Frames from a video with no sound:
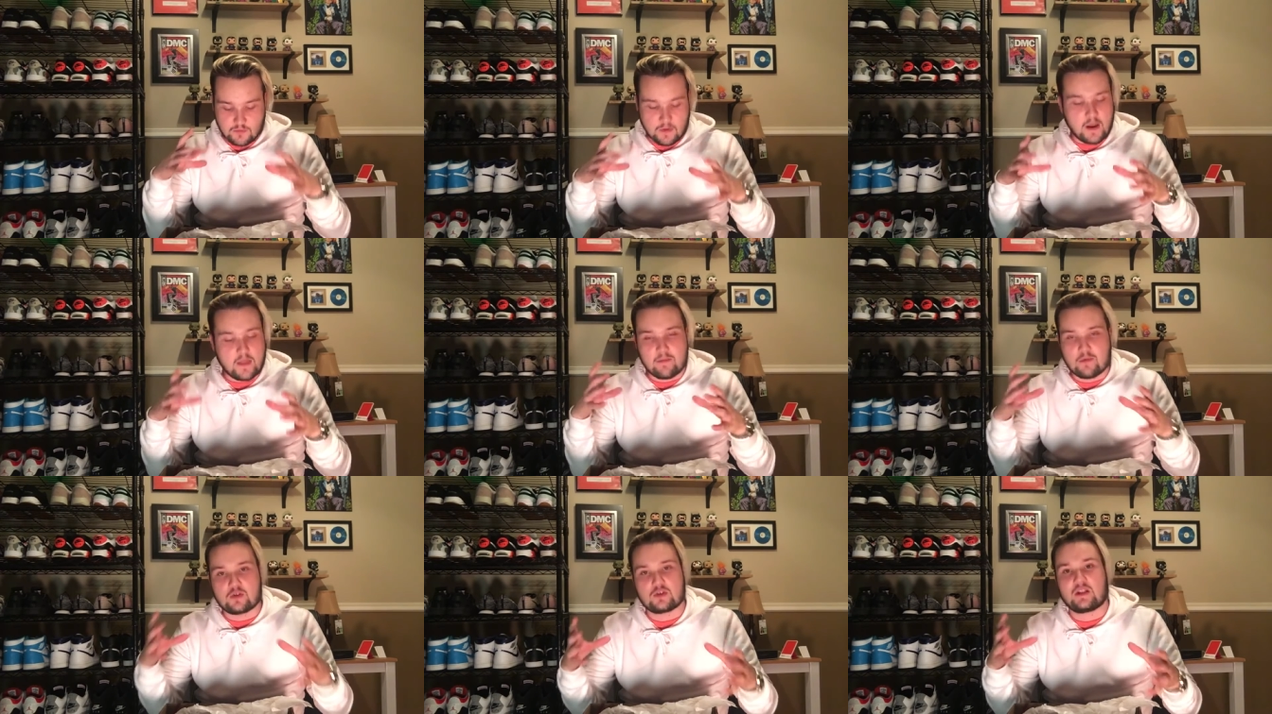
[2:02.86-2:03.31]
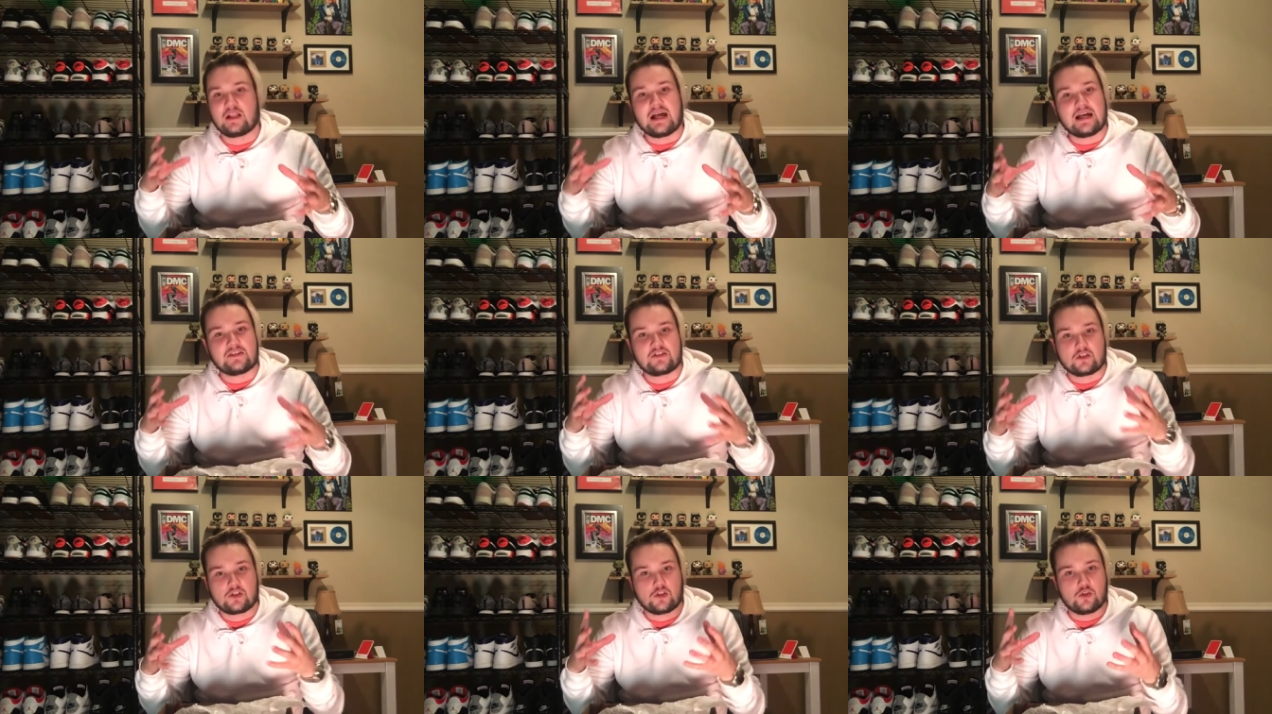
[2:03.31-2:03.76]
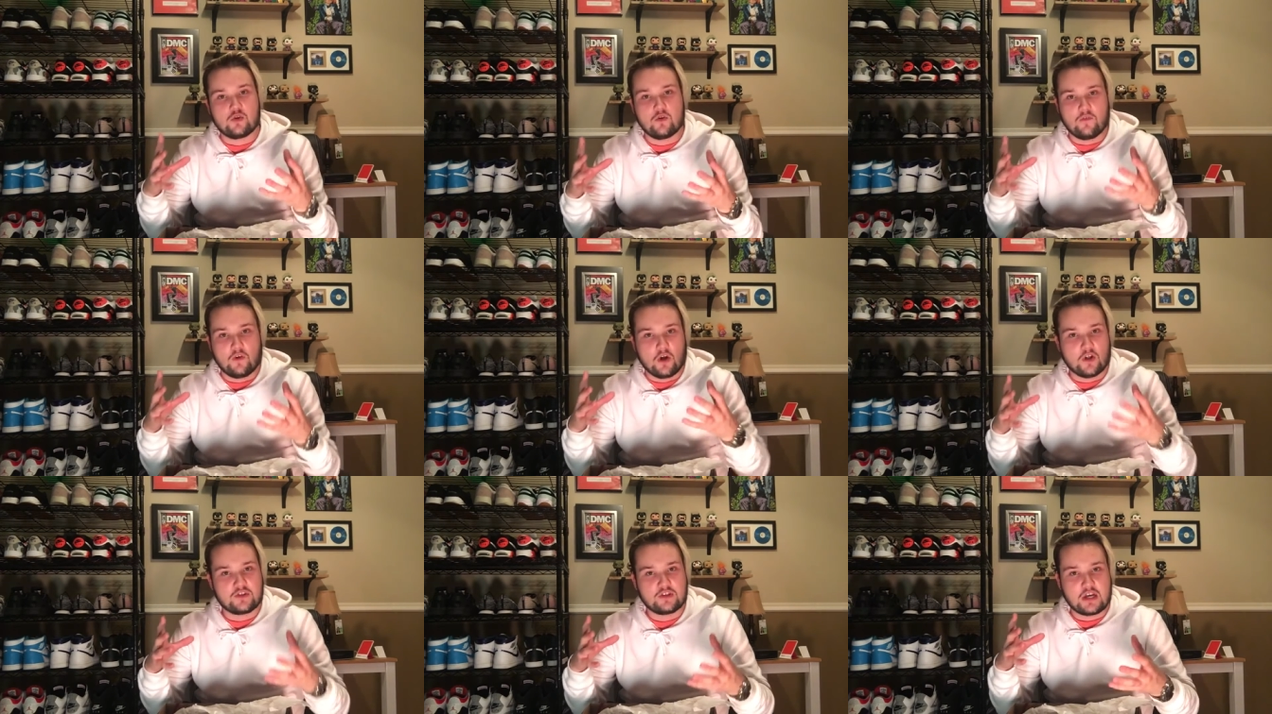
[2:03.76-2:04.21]
probably the most classic shoe of
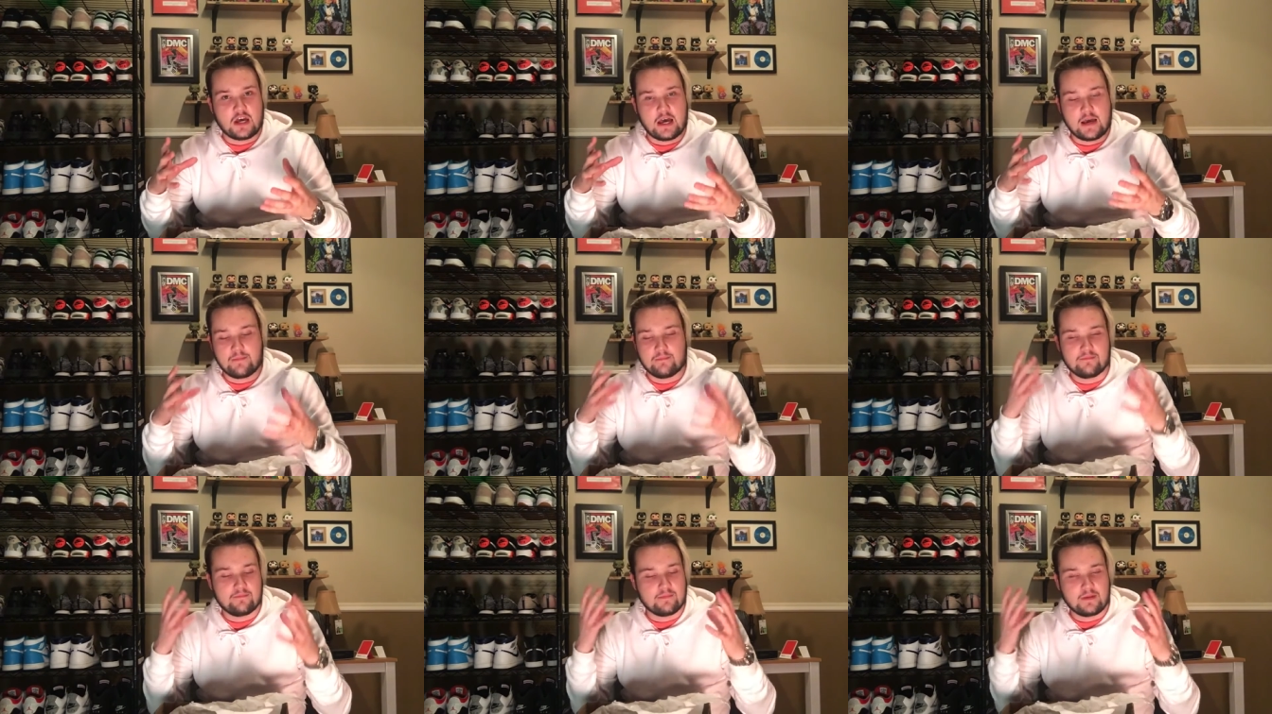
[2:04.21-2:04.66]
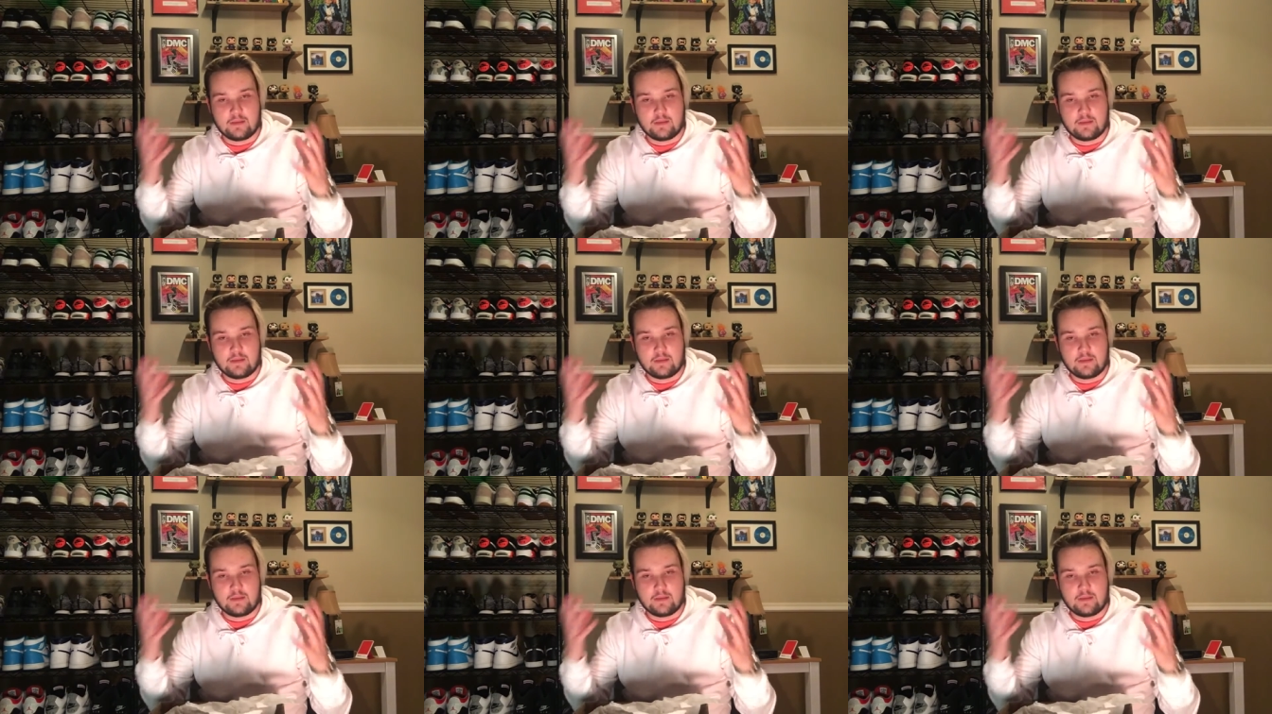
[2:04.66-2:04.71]
all time.